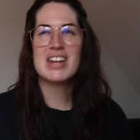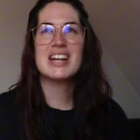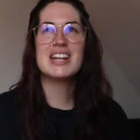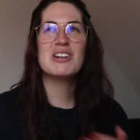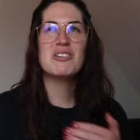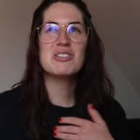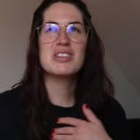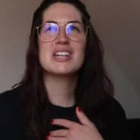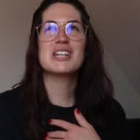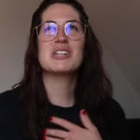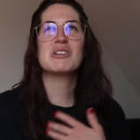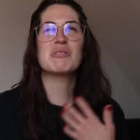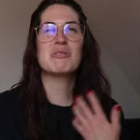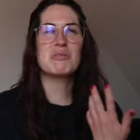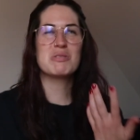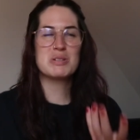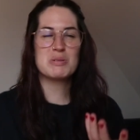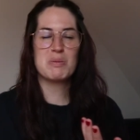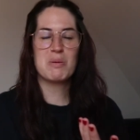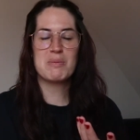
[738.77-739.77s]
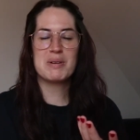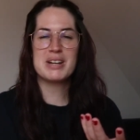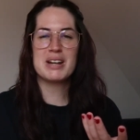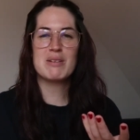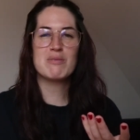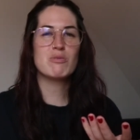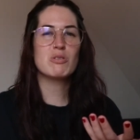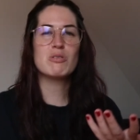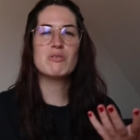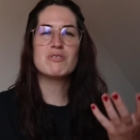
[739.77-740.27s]
And I know that I don't always put my
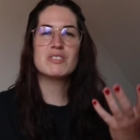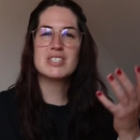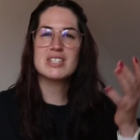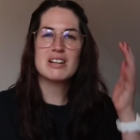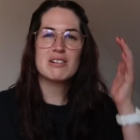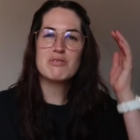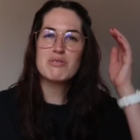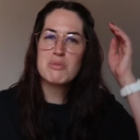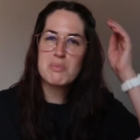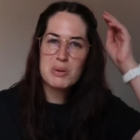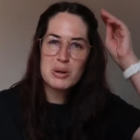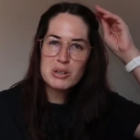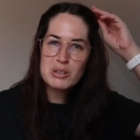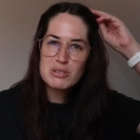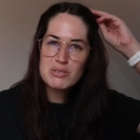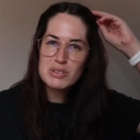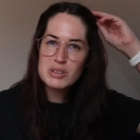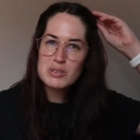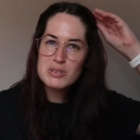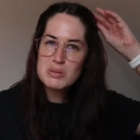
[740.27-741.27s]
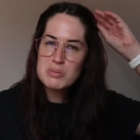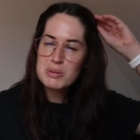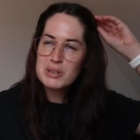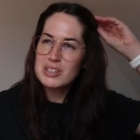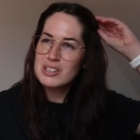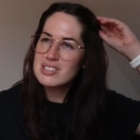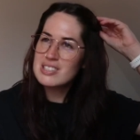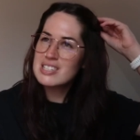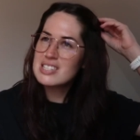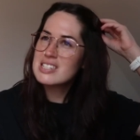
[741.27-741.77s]
name forward for stuff for book reviews,
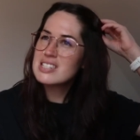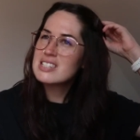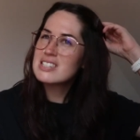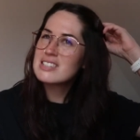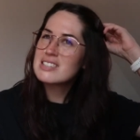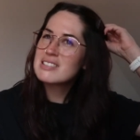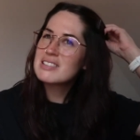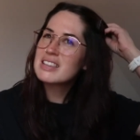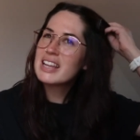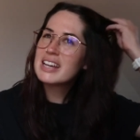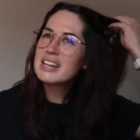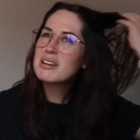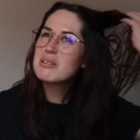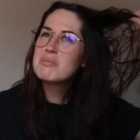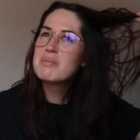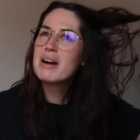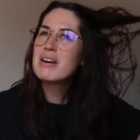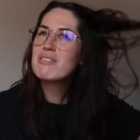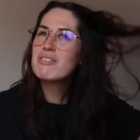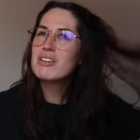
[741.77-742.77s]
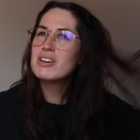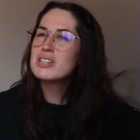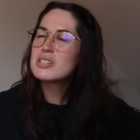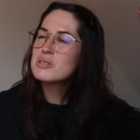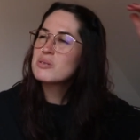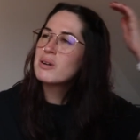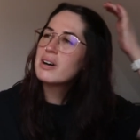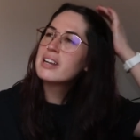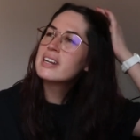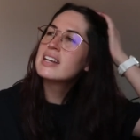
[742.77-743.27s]
because this is like my
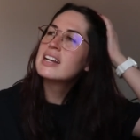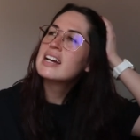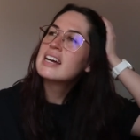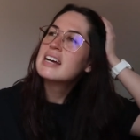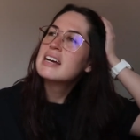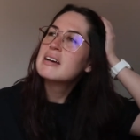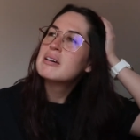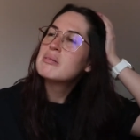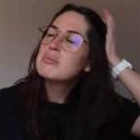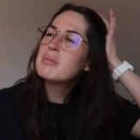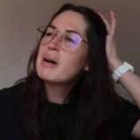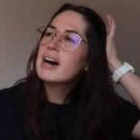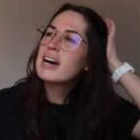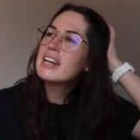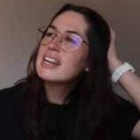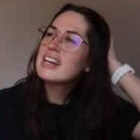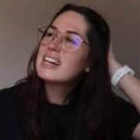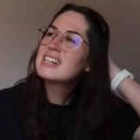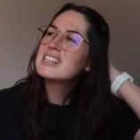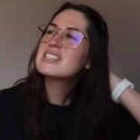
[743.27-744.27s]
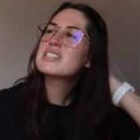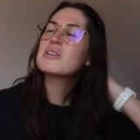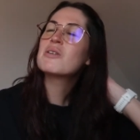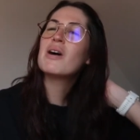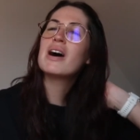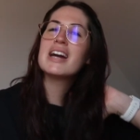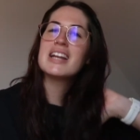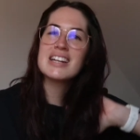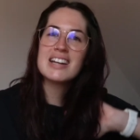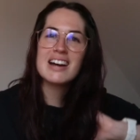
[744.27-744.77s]
first one, but it's
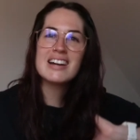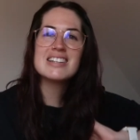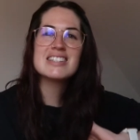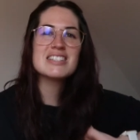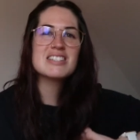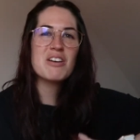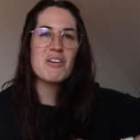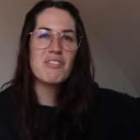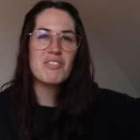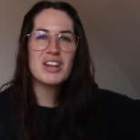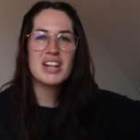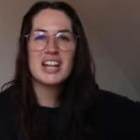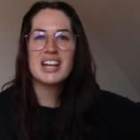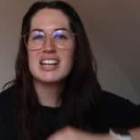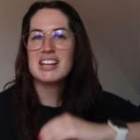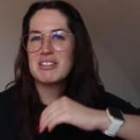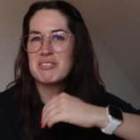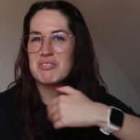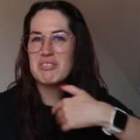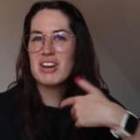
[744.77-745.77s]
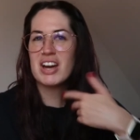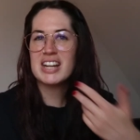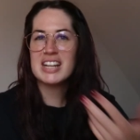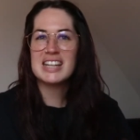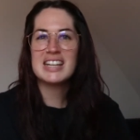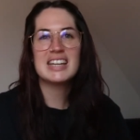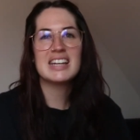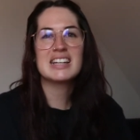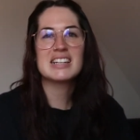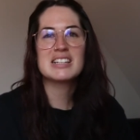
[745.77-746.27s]
quite nice to feel like I'm
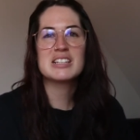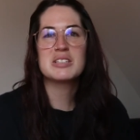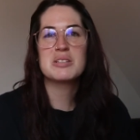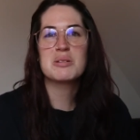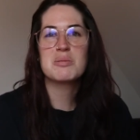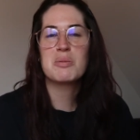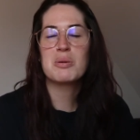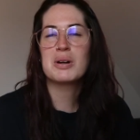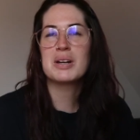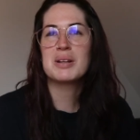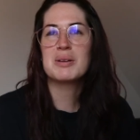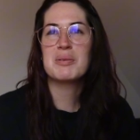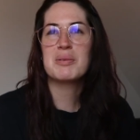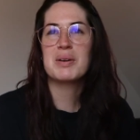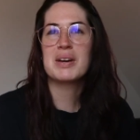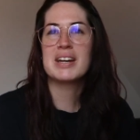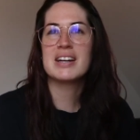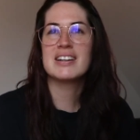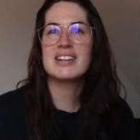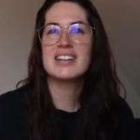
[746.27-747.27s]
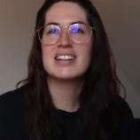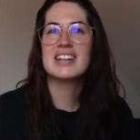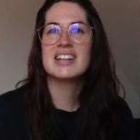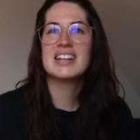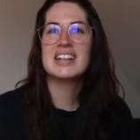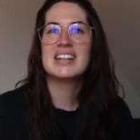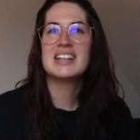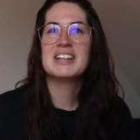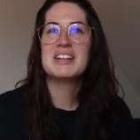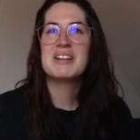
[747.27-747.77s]
finally getting to the point where
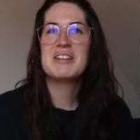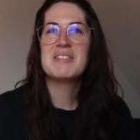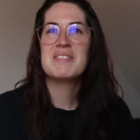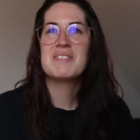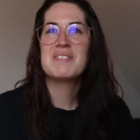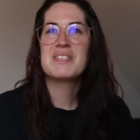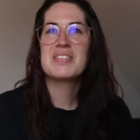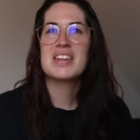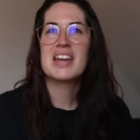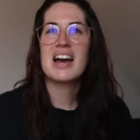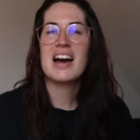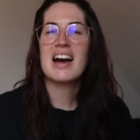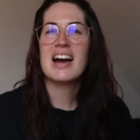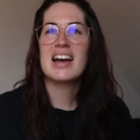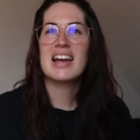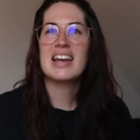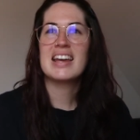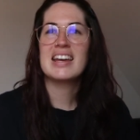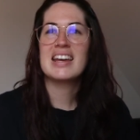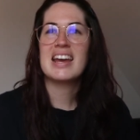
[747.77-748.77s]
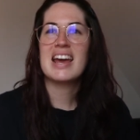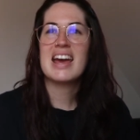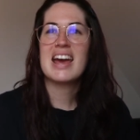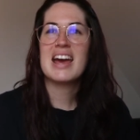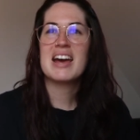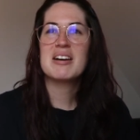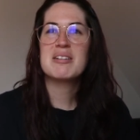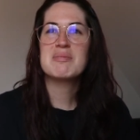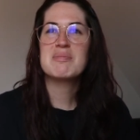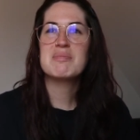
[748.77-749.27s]
I
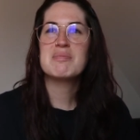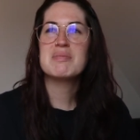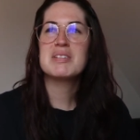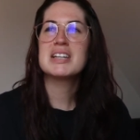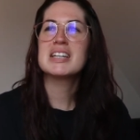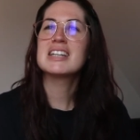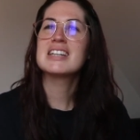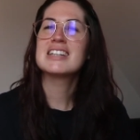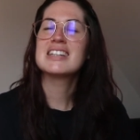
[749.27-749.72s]
am